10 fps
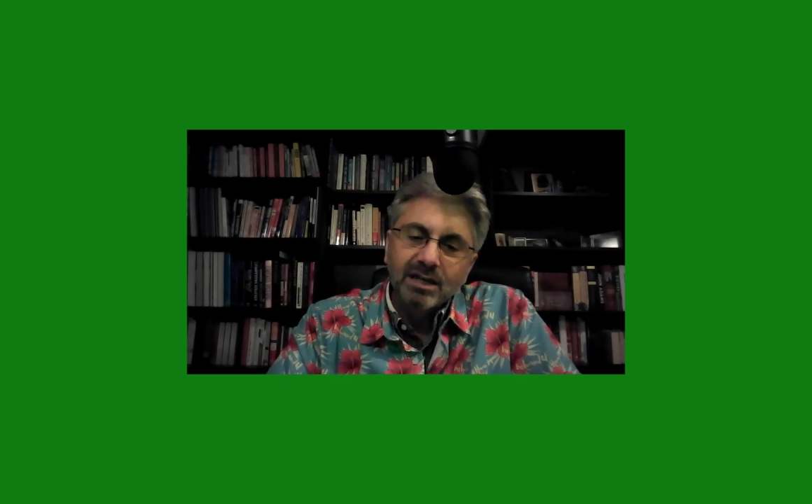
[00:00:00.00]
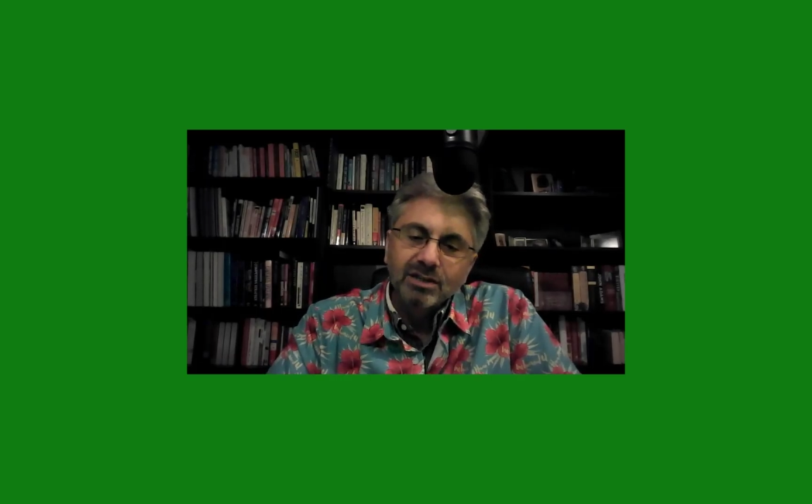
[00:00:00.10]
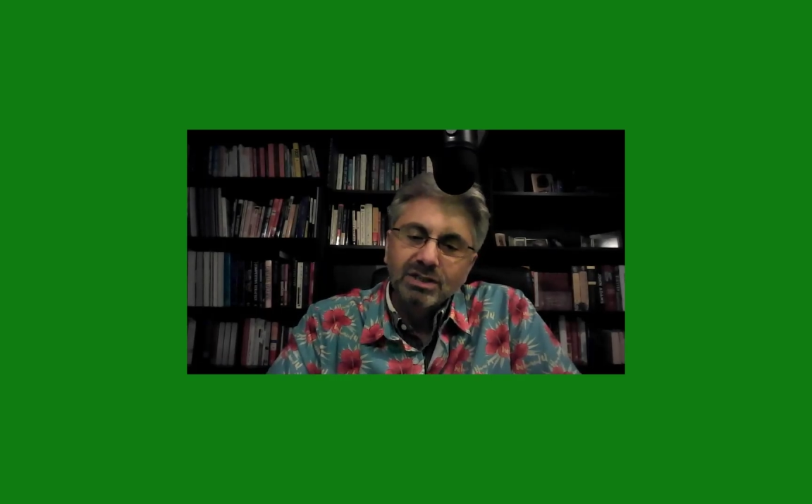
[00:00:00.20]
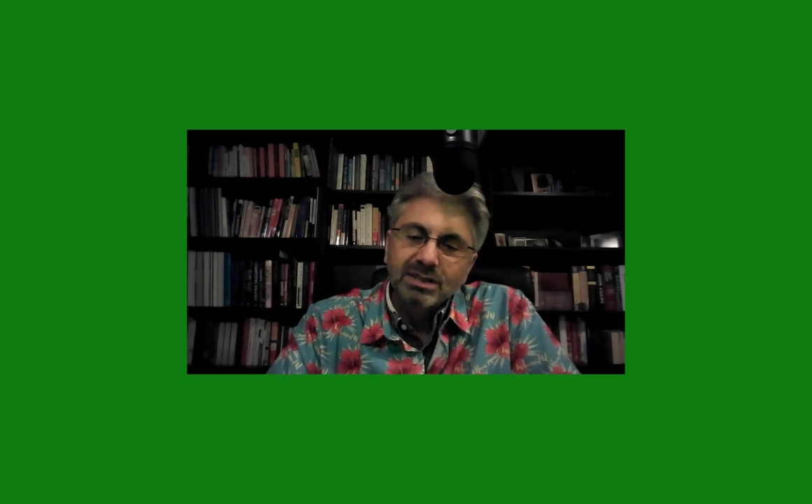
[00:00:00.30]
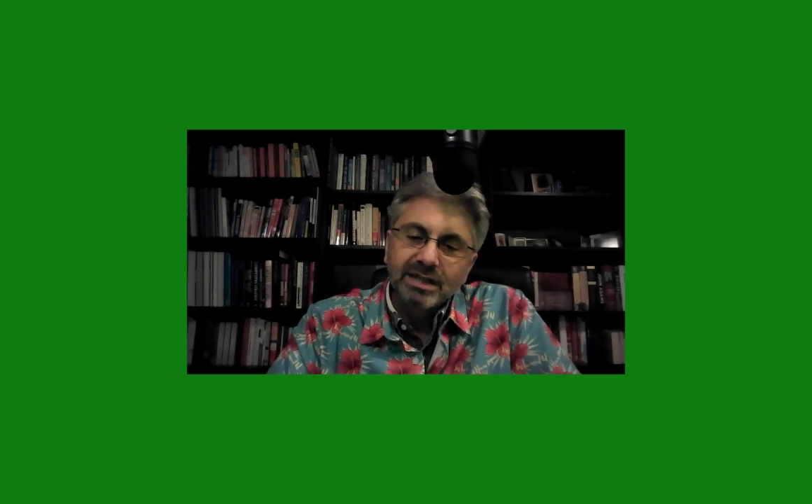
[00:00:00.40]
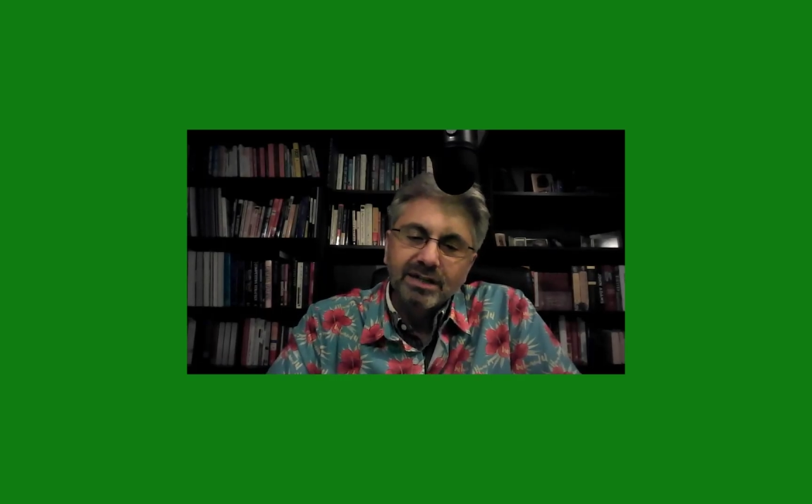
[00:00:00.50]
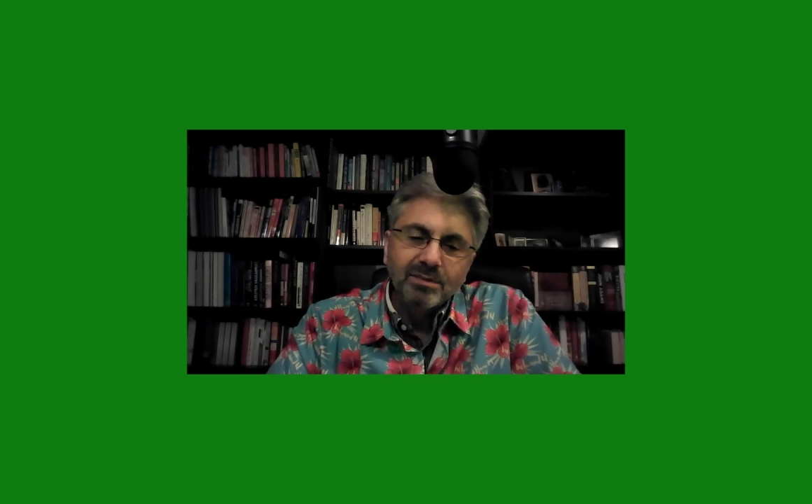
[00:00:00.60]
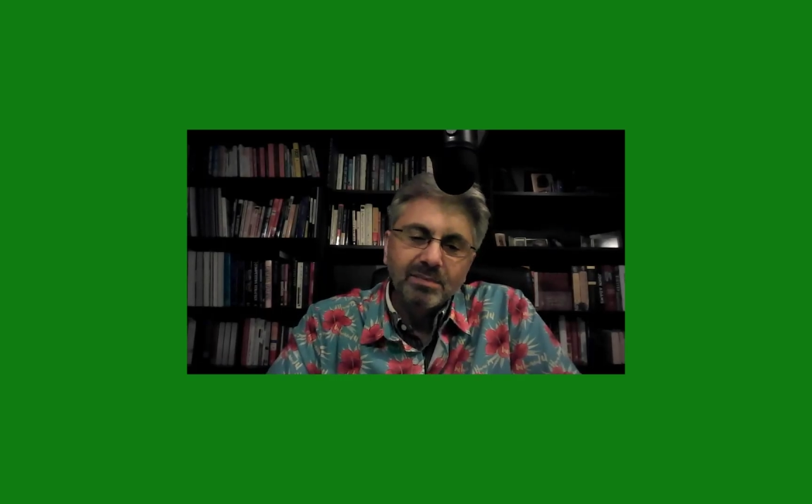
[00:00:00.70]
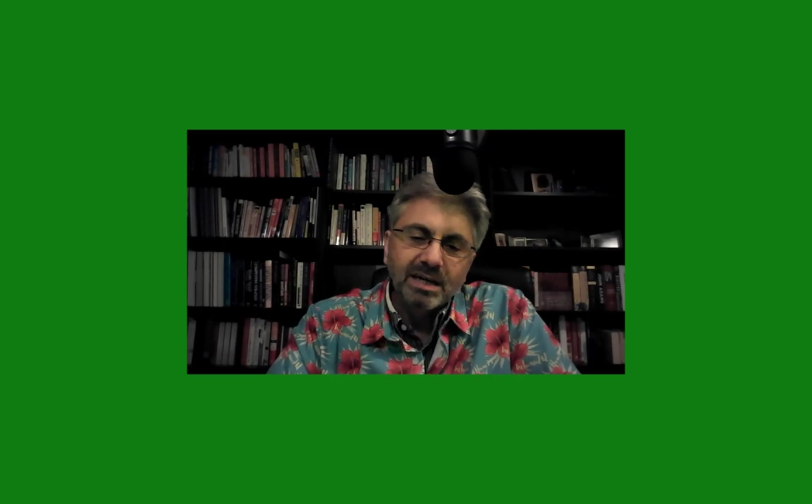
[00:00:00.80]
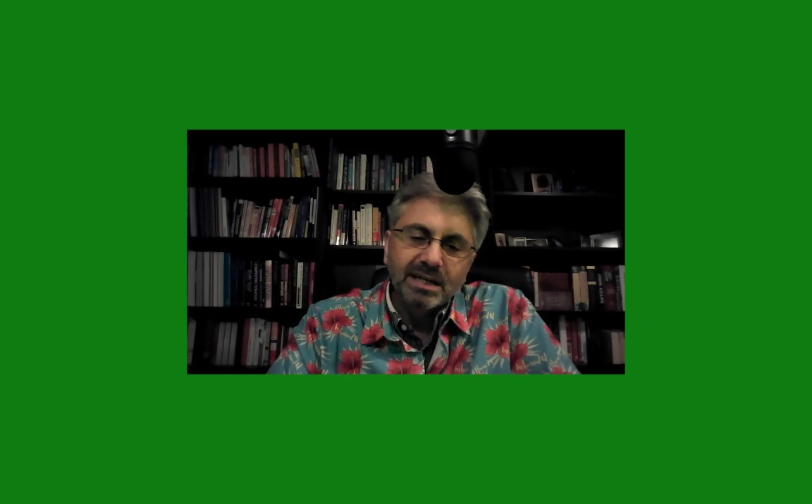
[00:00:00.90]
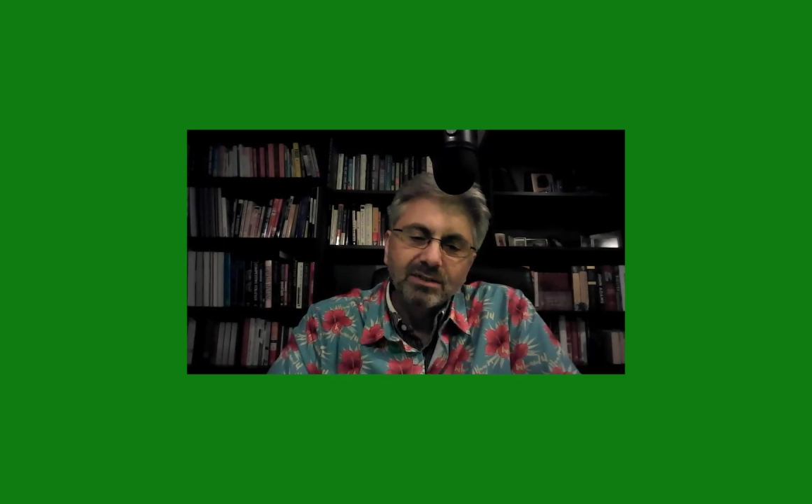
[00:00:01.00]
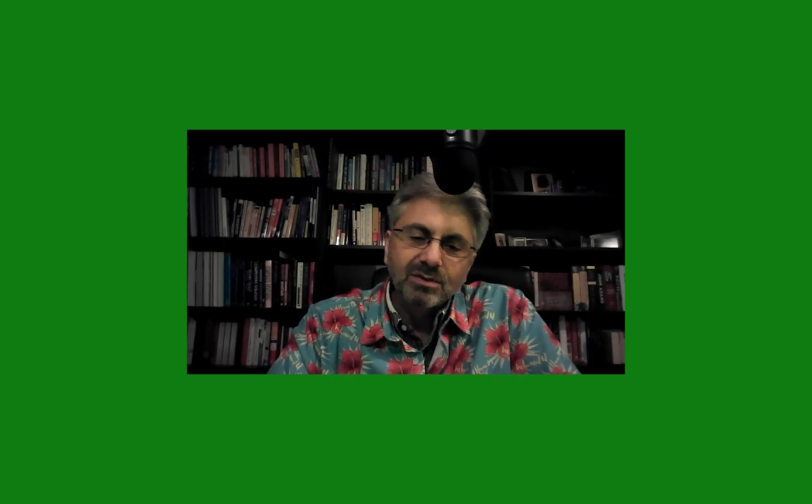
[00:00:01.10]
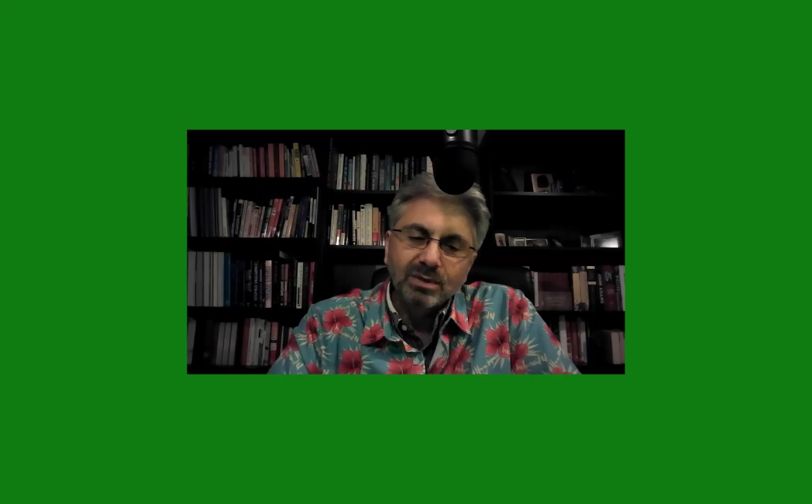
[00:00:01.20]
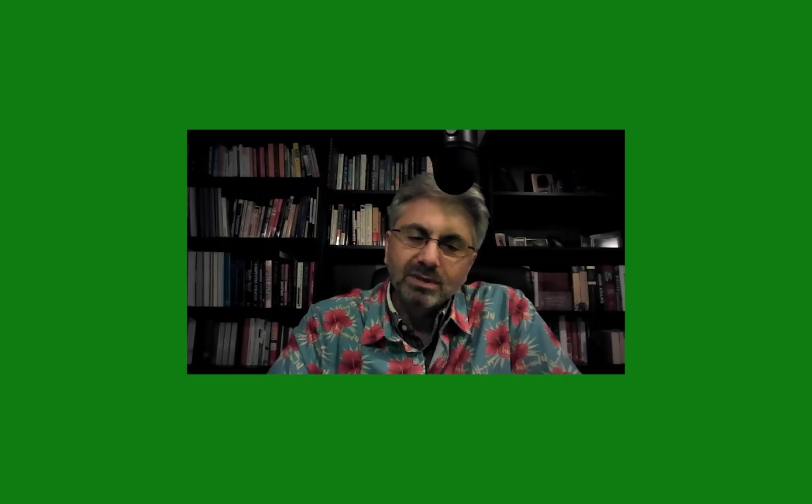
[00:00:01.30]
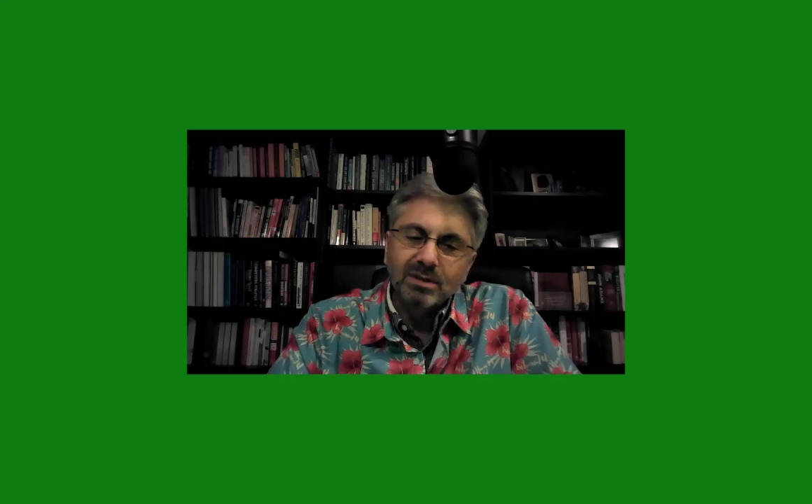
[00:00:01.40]
she set her mind
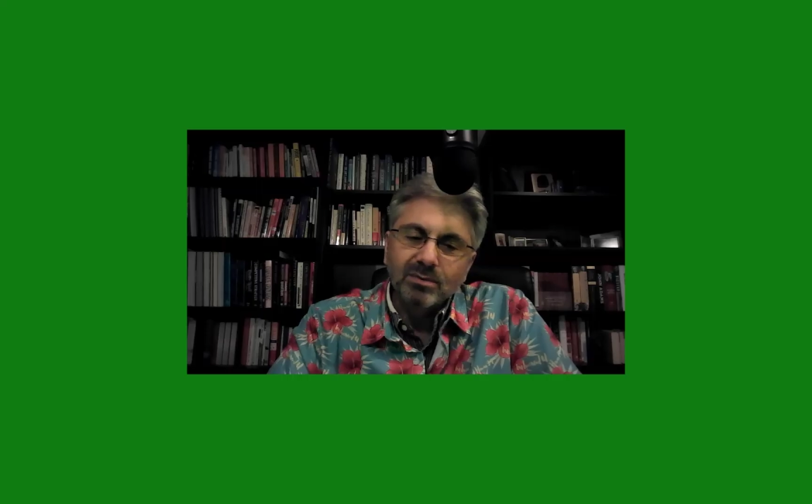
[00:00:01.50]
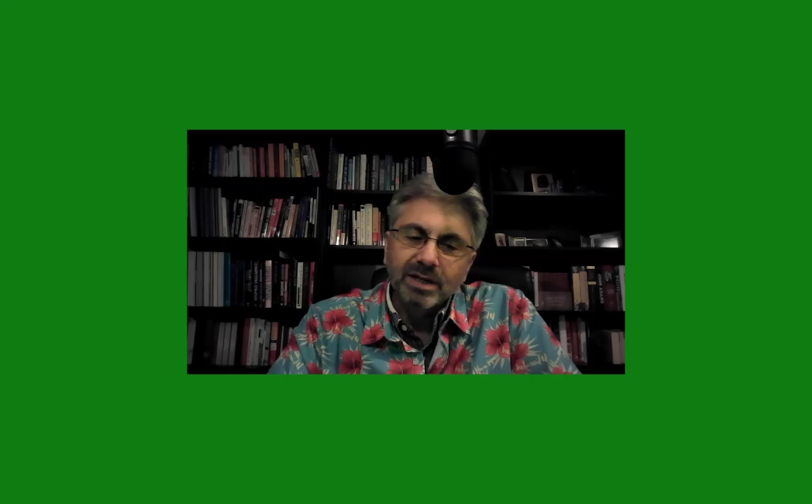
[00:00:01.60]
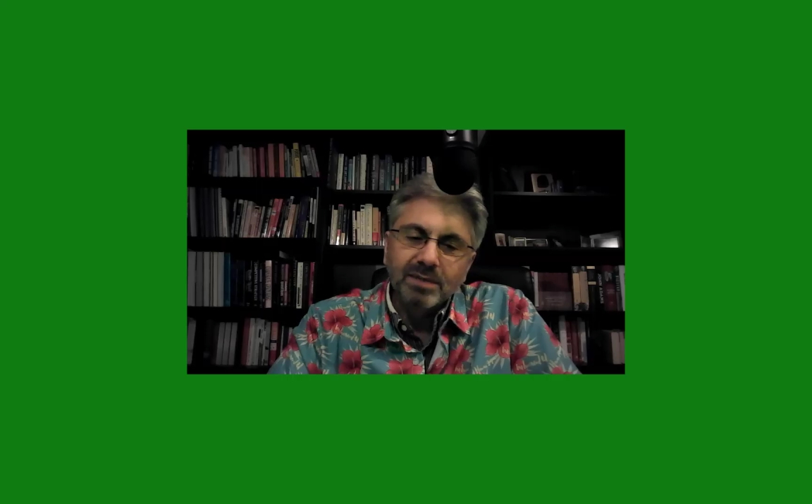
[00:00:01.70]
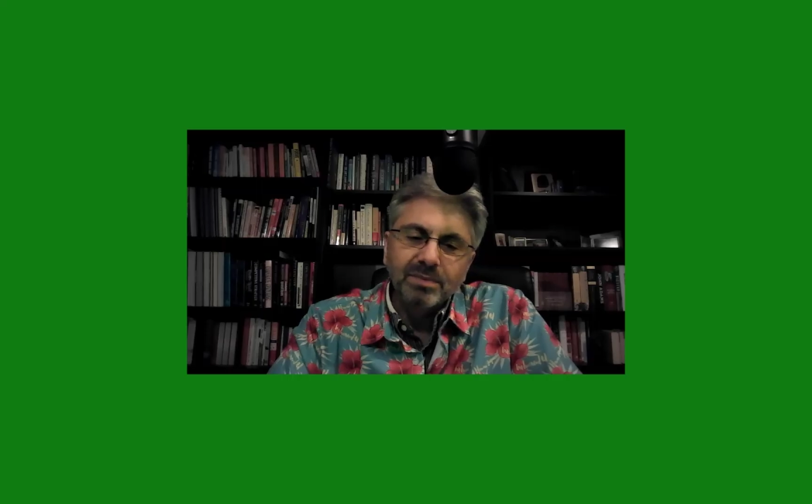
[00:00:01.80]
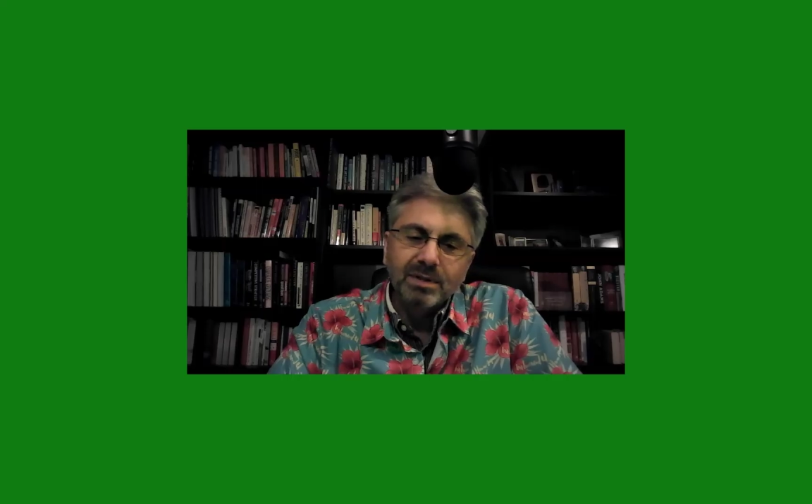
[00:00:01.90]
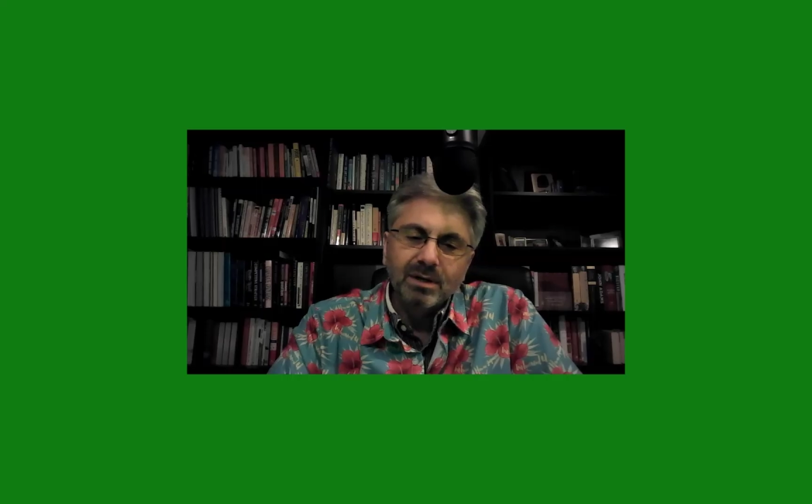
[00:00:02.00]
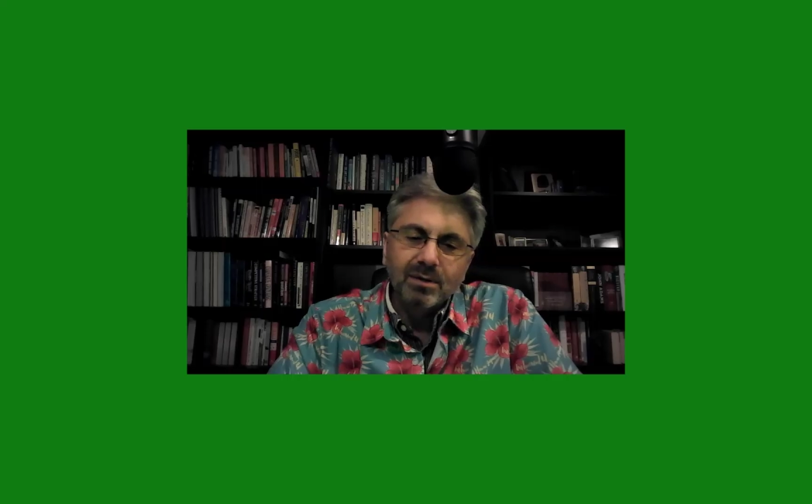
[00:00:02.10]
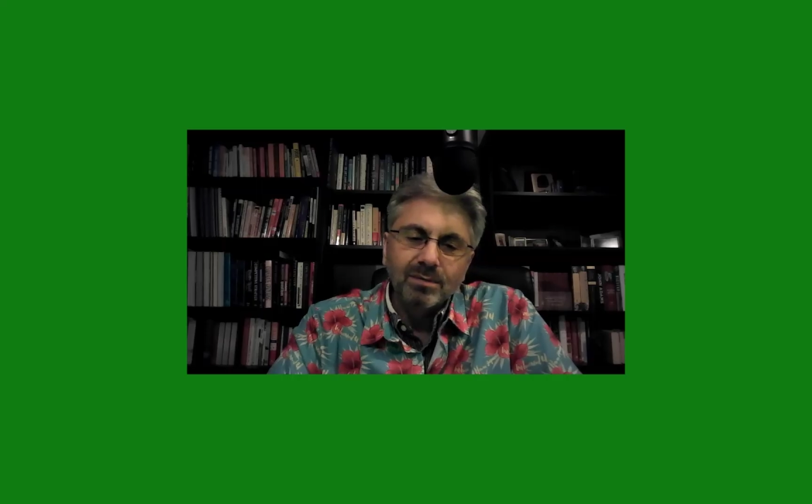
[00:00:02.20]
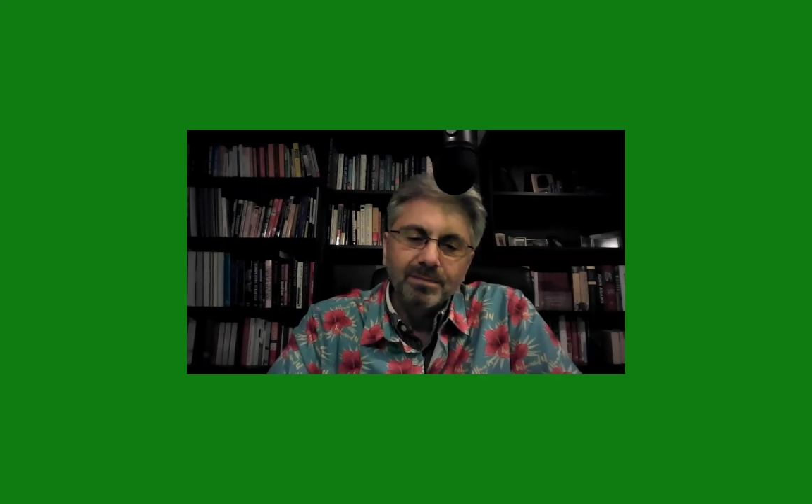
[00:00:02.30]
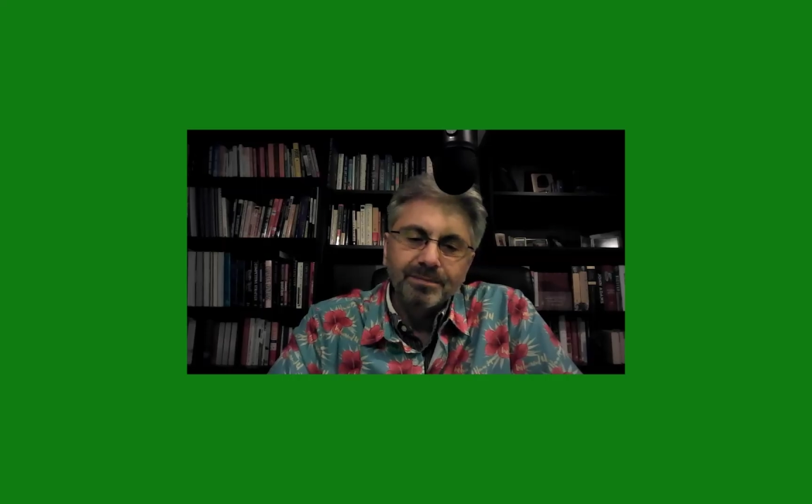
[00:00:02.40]
toward the great below.